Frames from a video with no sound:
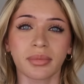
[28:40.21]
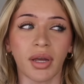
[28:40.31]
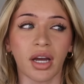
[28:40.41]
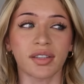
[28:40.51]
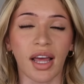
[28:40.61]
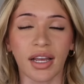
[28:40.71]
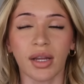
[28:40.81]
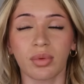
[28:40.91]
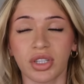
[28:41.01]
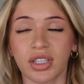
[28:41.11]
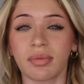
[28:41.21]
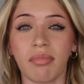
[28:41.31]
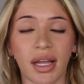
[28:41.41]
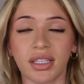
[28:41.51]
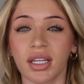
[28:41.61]
because that kid was just
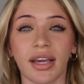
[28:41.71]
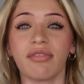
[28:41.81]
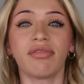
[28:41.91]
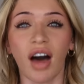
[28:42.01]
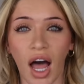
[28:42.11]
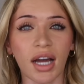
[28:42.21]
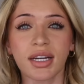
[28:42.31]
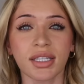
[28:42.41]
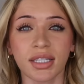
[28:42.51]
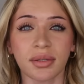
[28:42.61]
mentally fucked.